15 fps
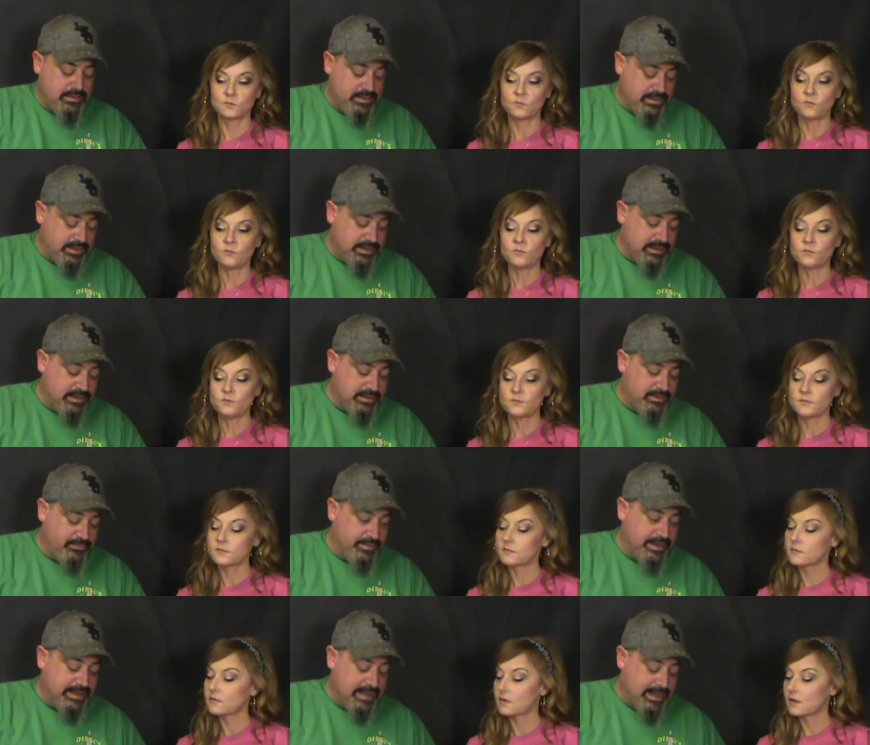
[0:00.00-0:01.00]
Speaker 1: Uh,
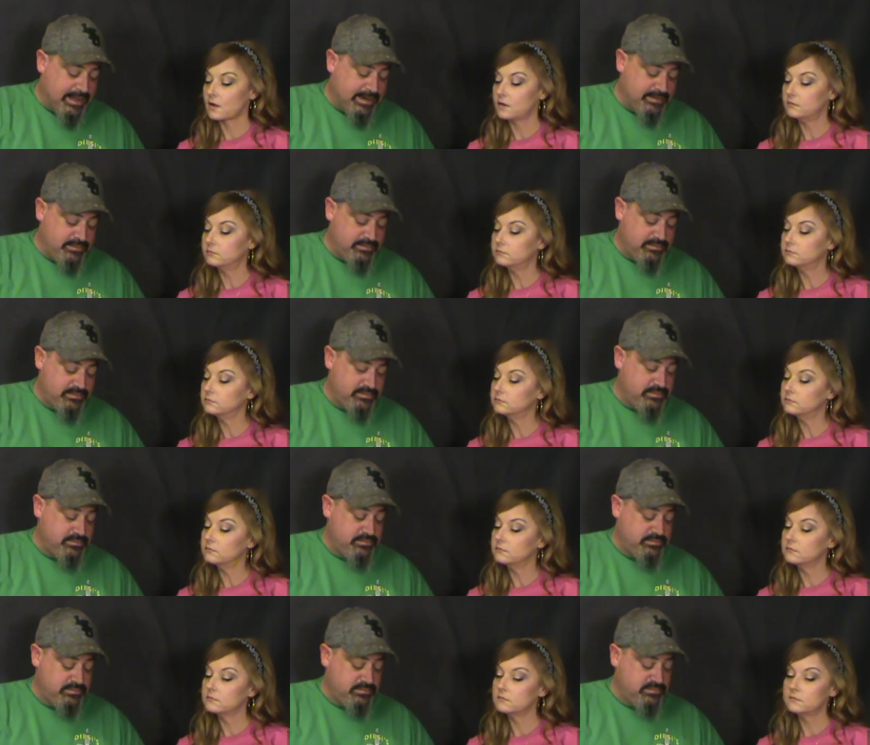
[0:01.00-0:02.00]
we got a
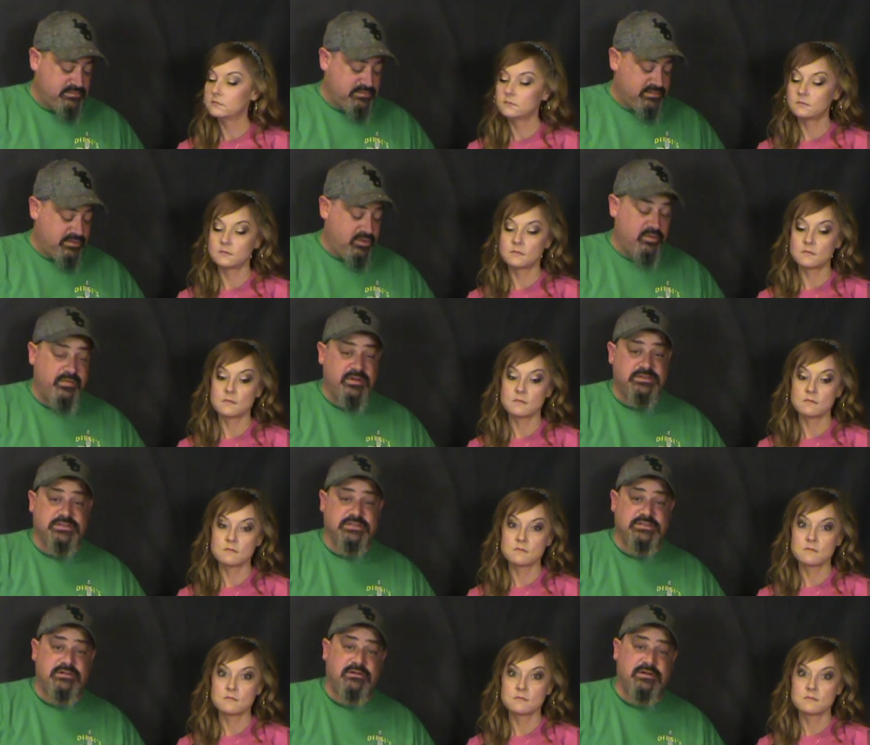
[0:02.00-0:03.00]
whole
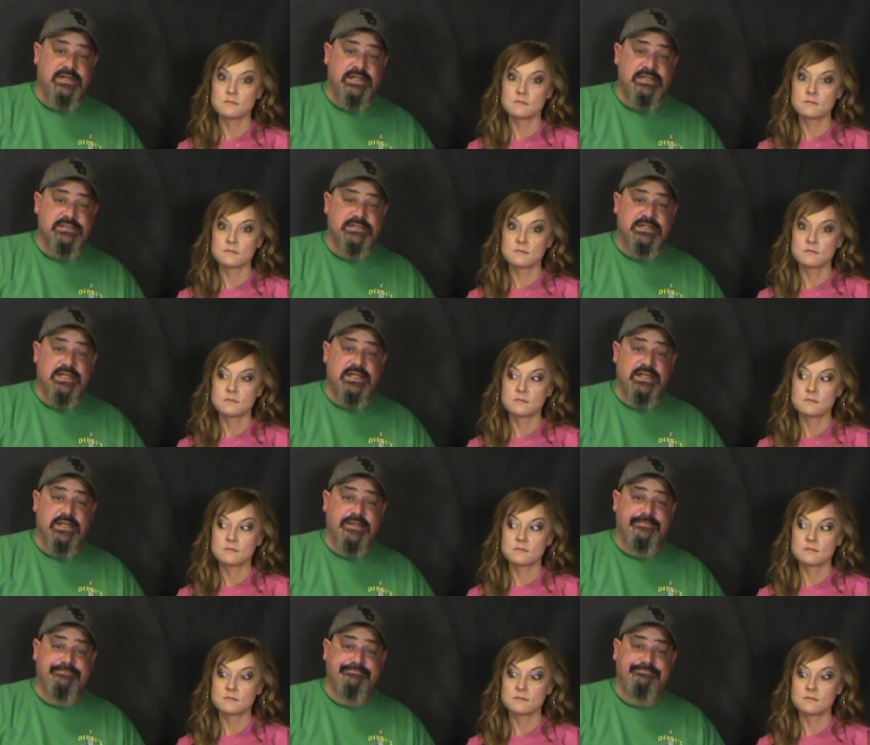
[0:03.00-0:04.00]
bunch of sardines to
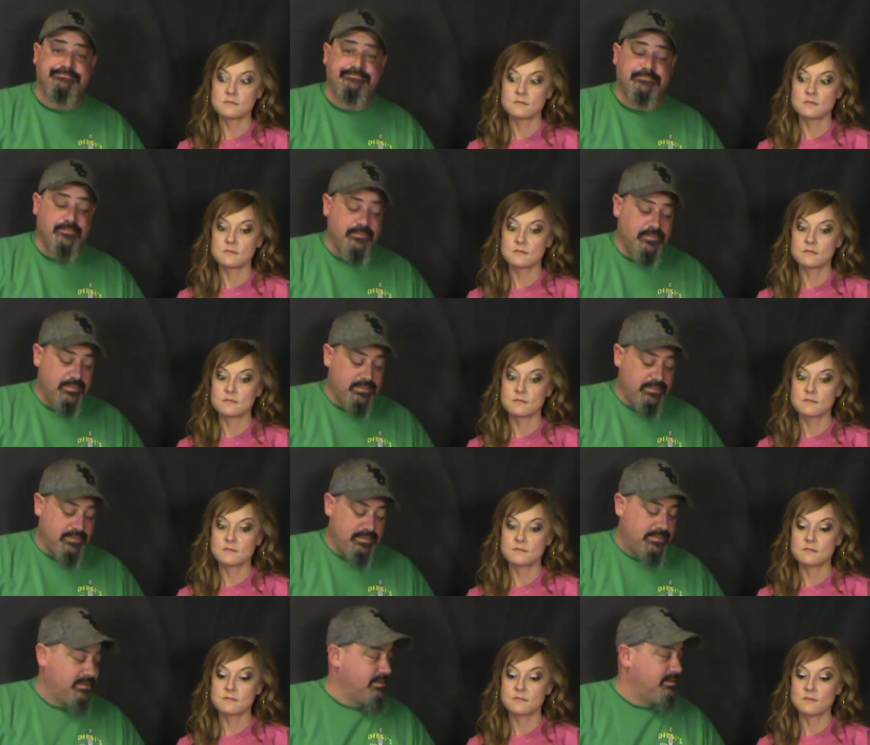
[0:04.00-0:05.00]
eat.
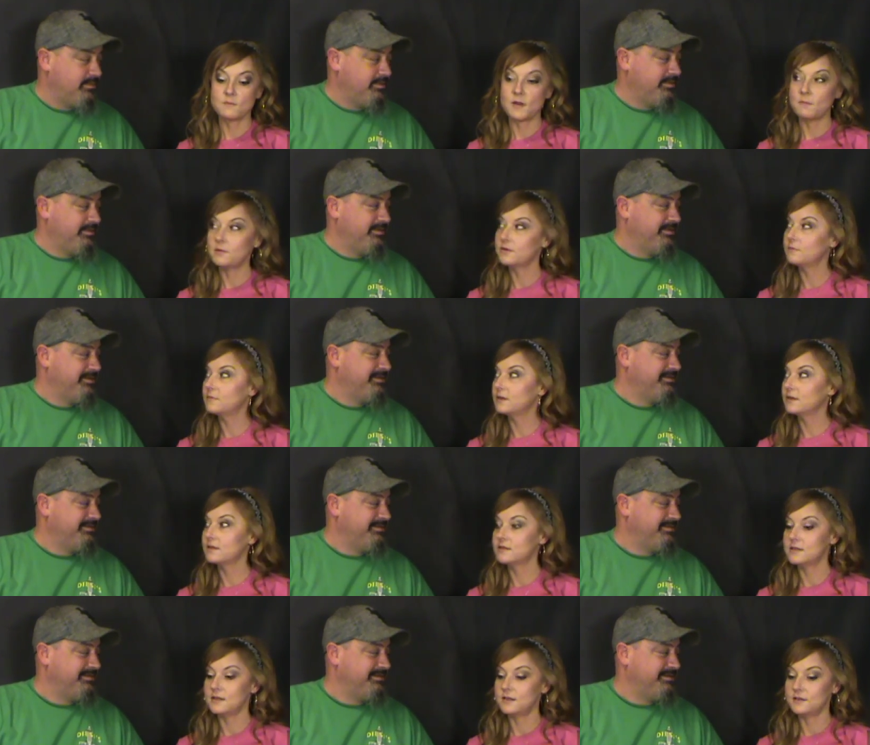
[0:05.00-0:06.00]
Speaker 2: might put them in a
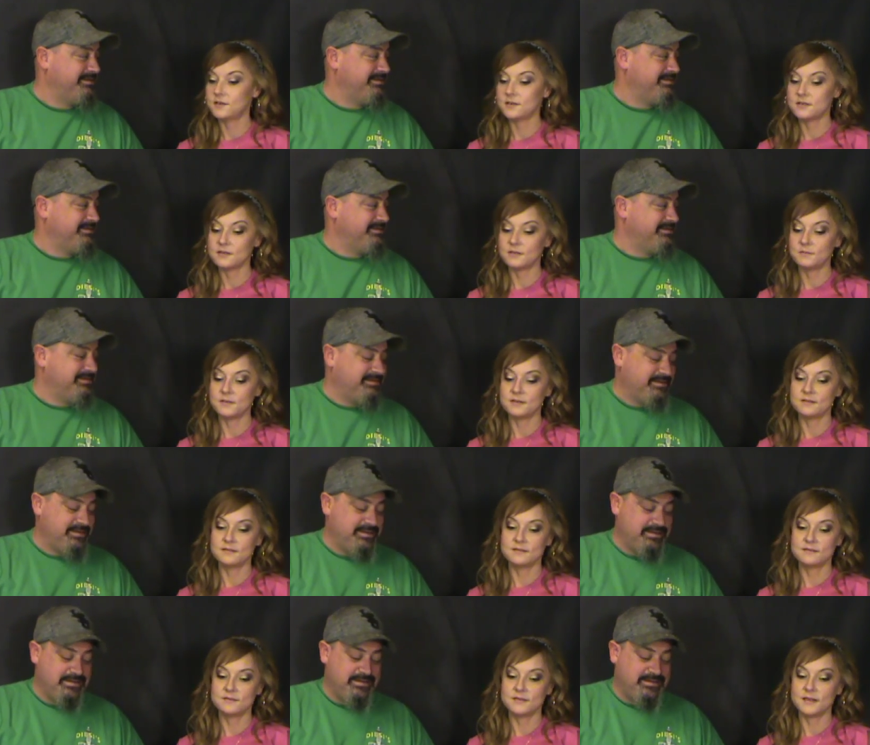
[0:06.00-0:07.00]
container or something.
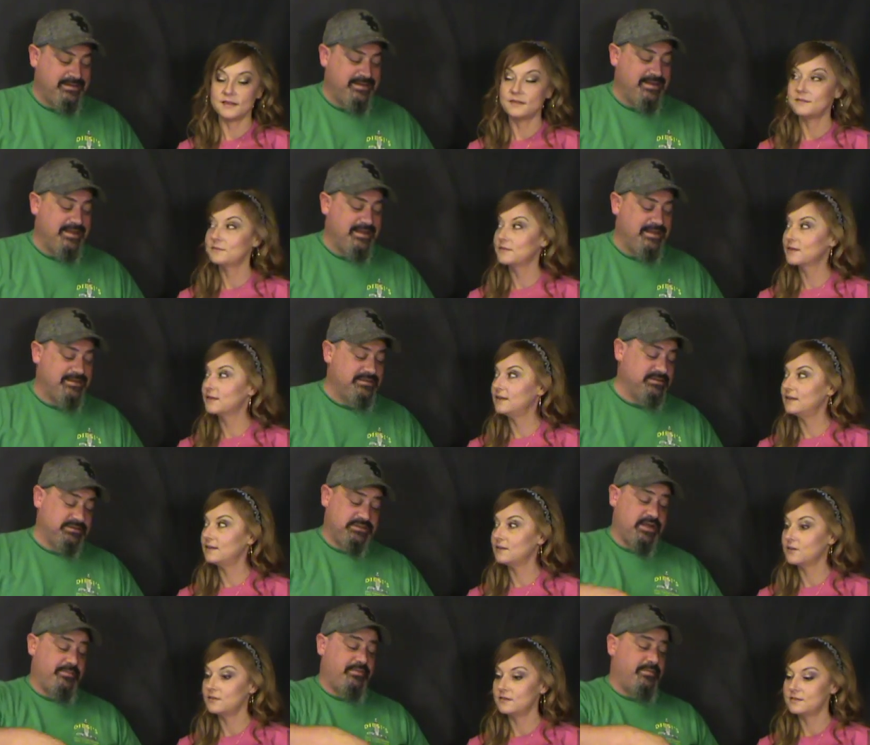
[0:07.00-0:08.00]
Speaker 1: Yeah,
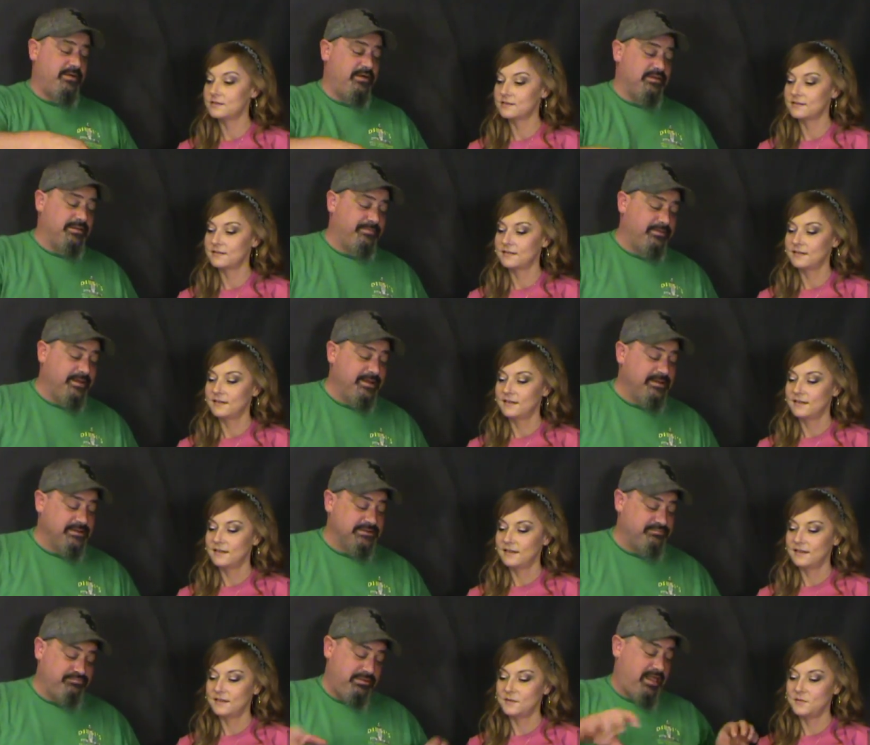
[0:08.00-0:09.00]
just dump them all on a plate.
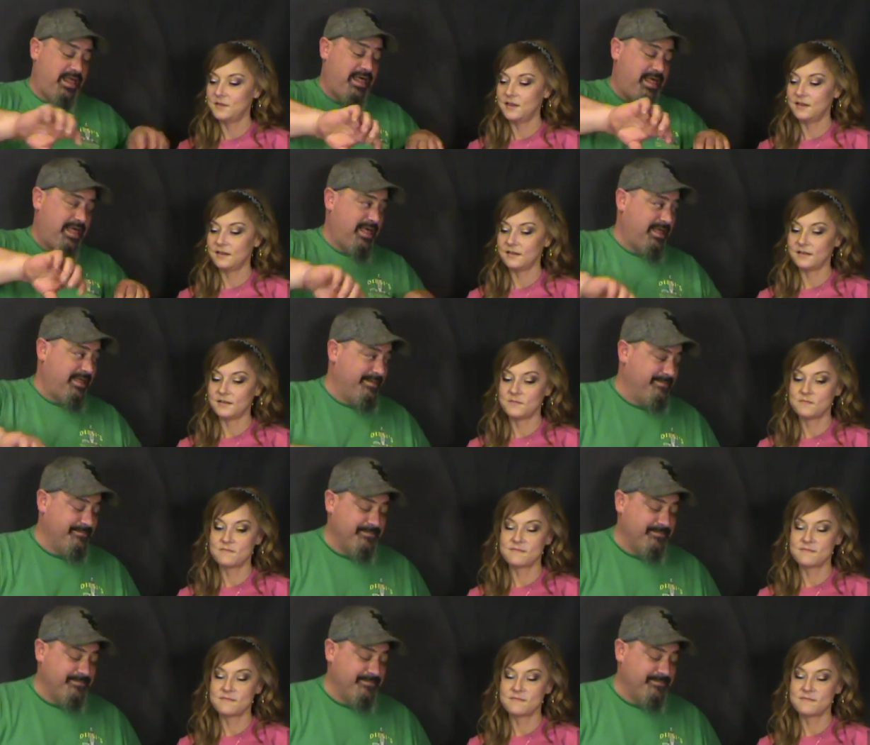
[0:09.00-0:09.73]
Just blah. Yeah.